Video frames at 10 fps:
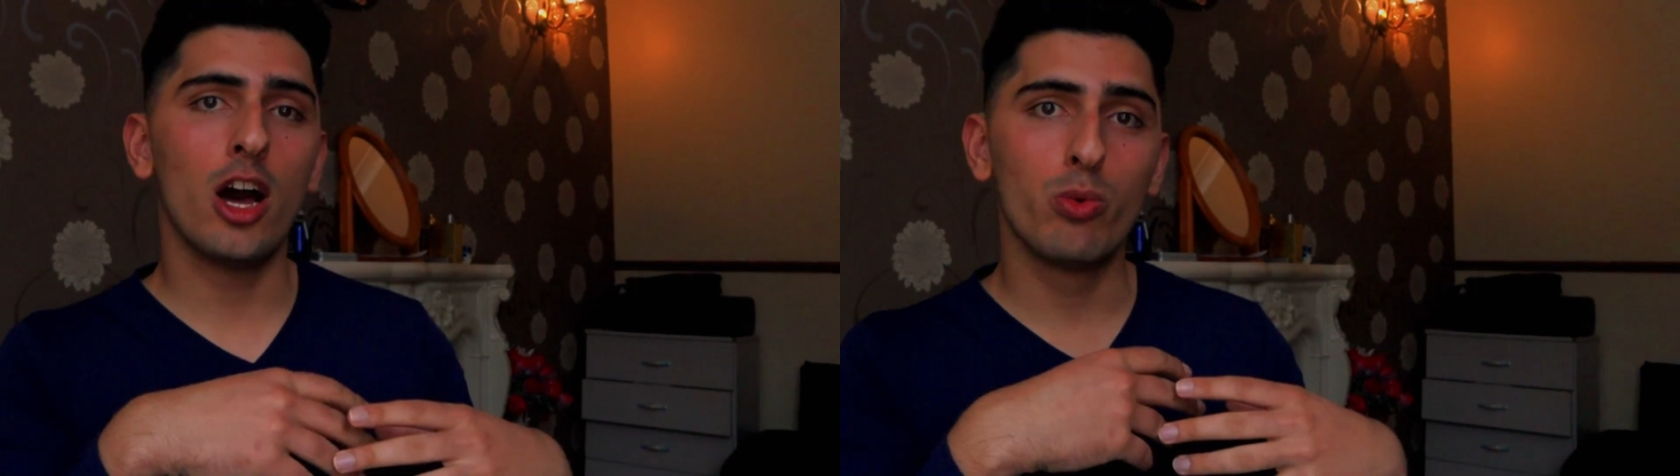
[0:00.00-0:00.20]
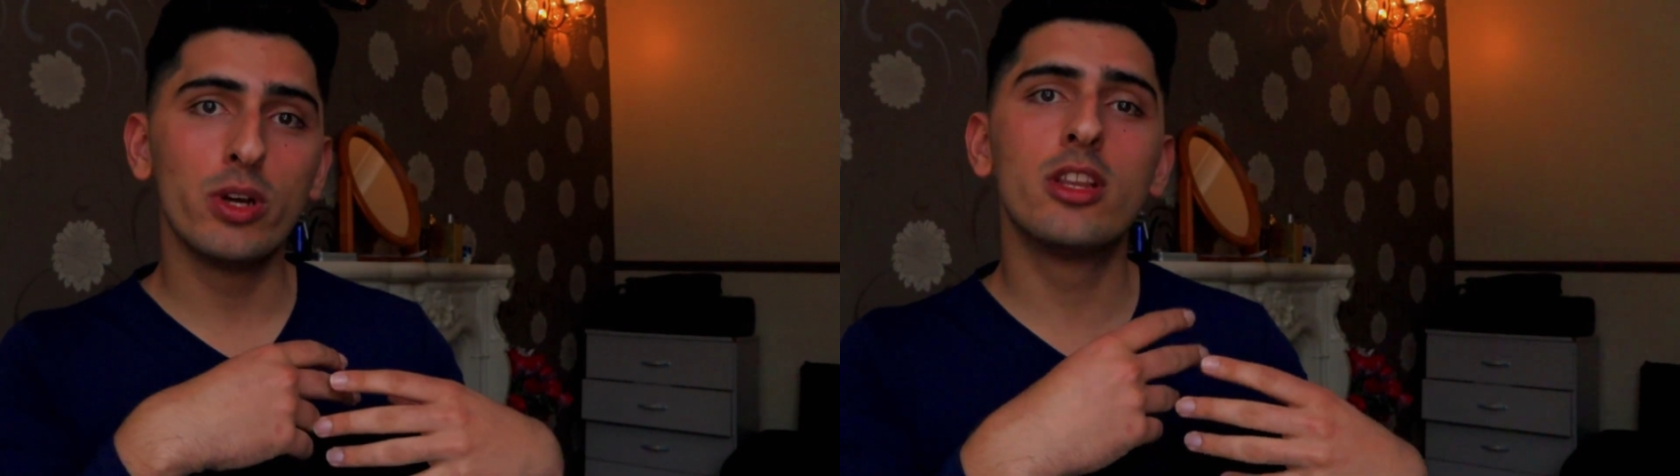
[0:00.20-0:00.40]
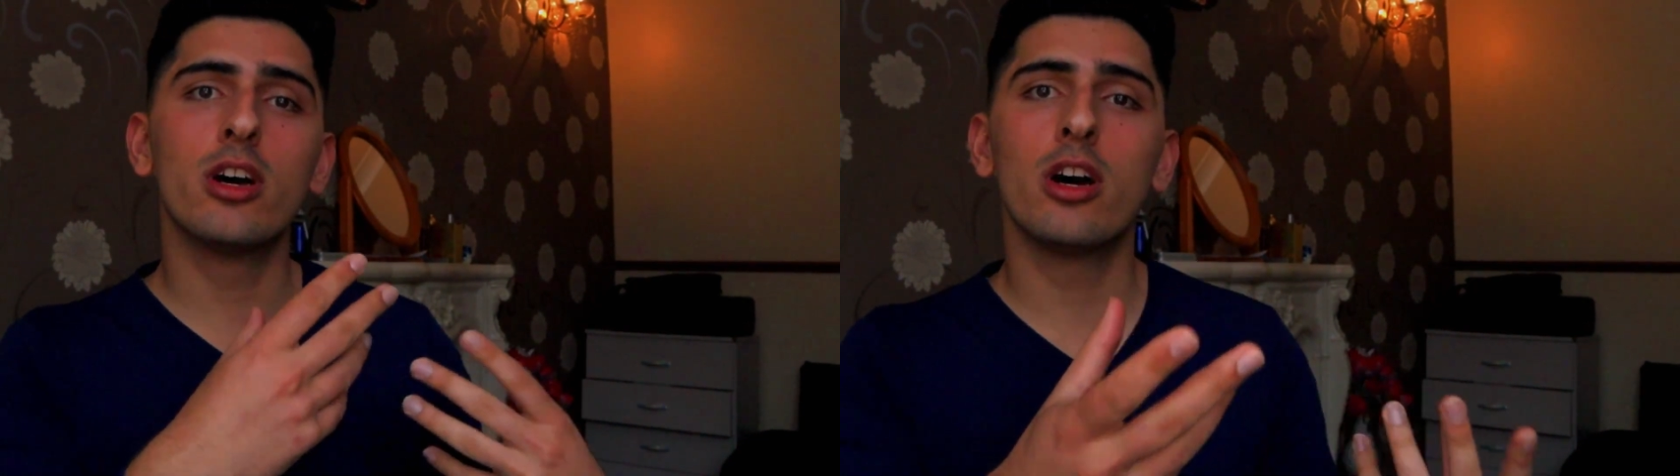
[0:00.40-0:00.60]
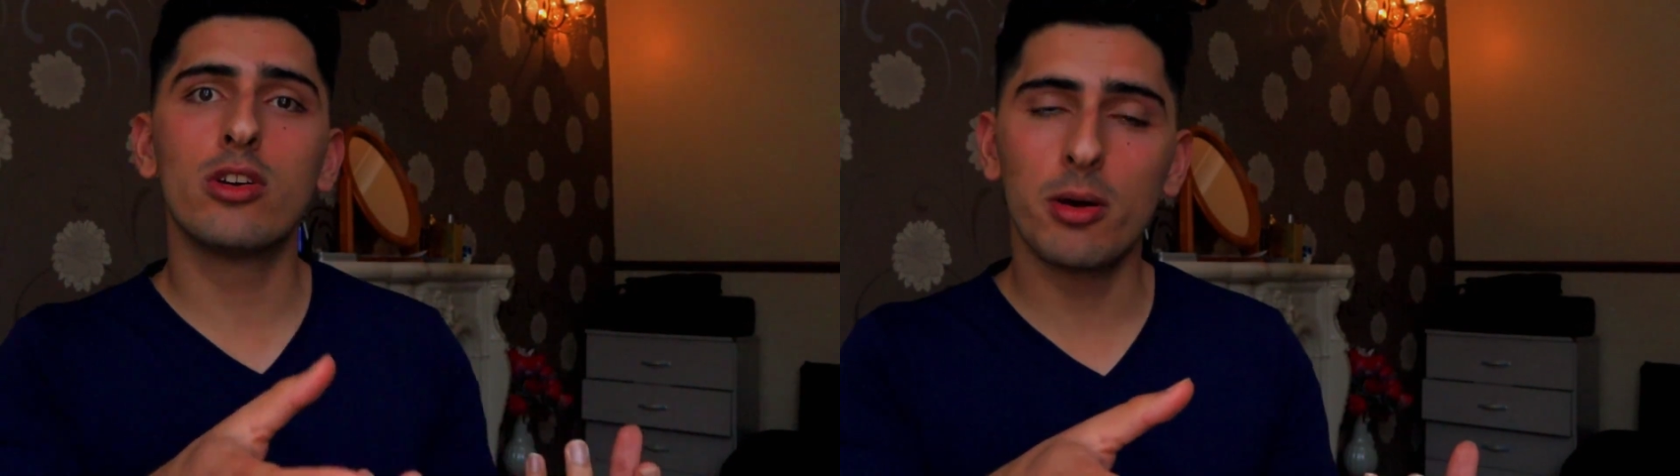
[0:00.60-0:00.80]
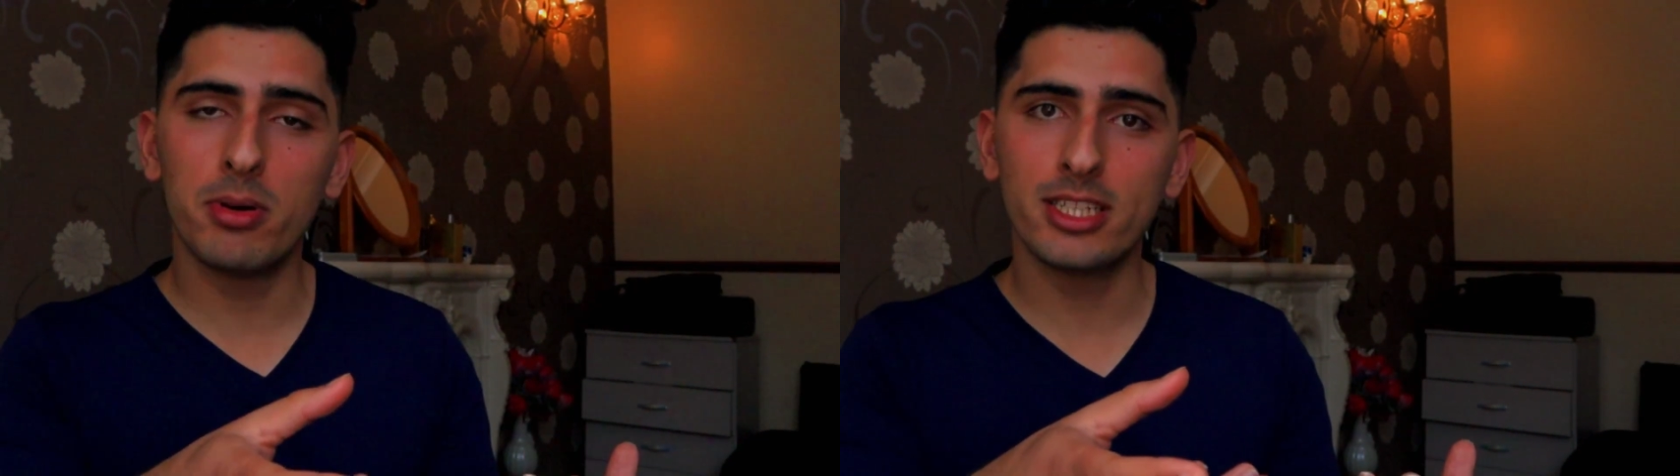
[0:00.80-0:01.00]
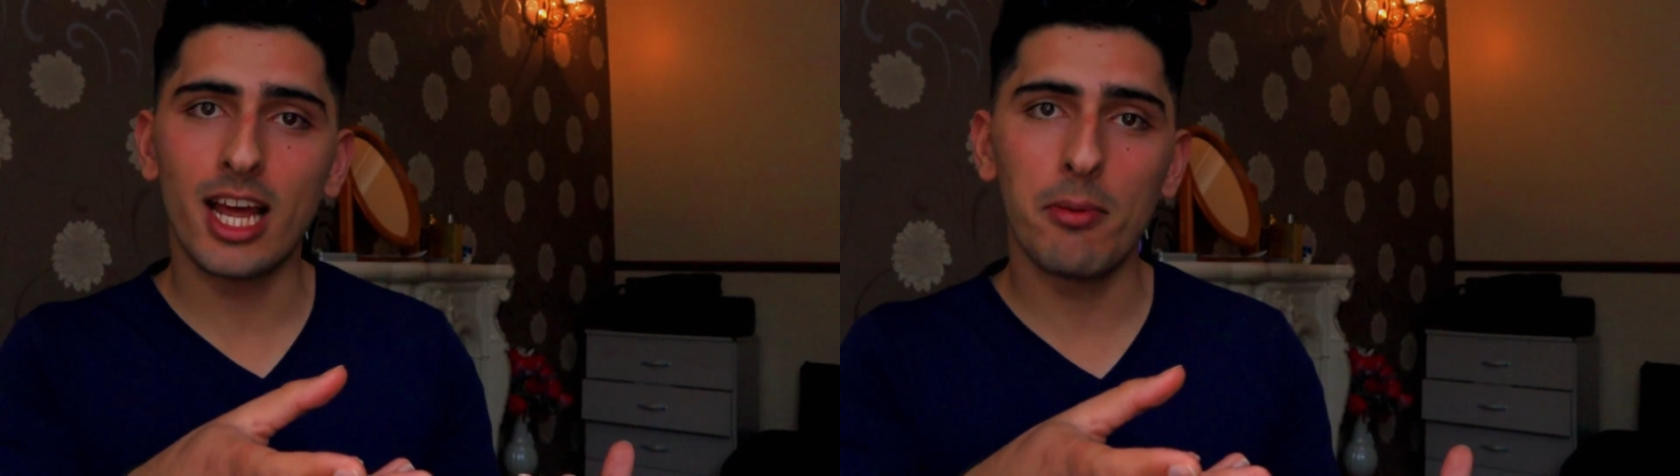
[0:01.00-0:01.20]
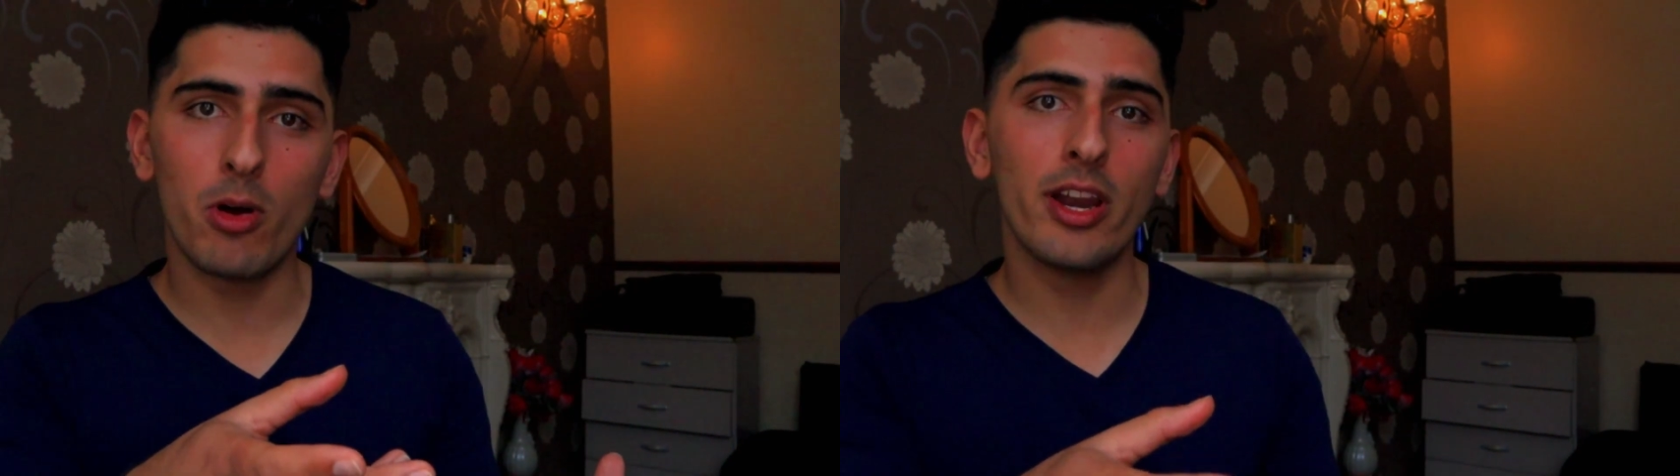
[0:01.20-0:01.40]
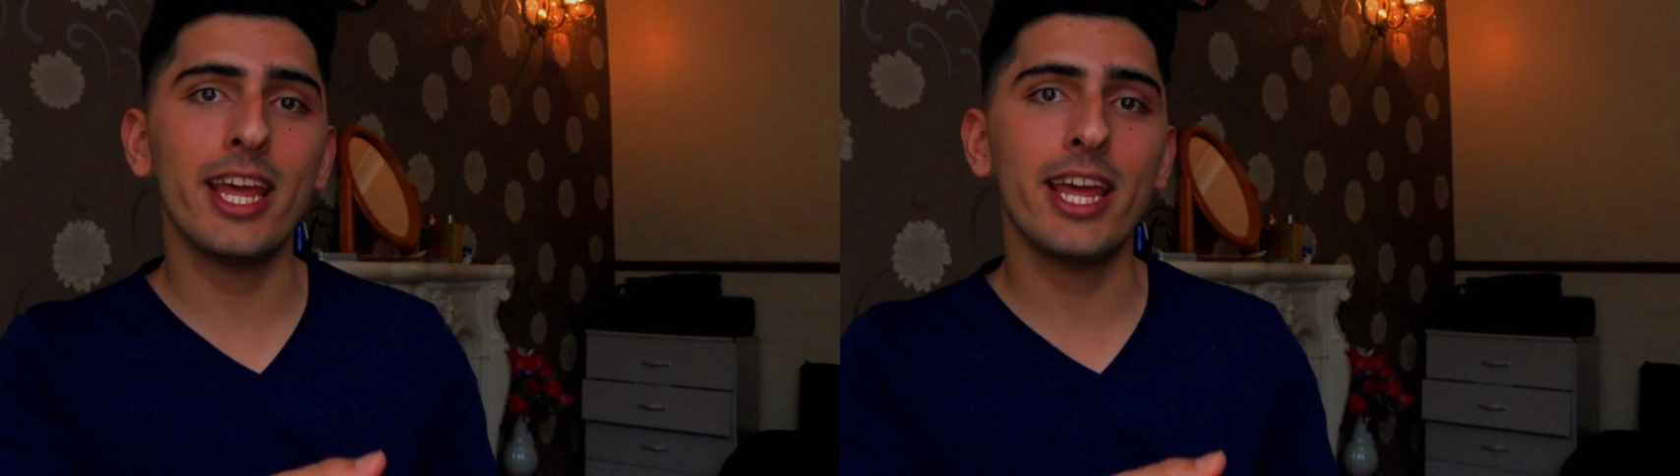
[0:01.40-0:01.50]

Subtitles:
with the rubber dam on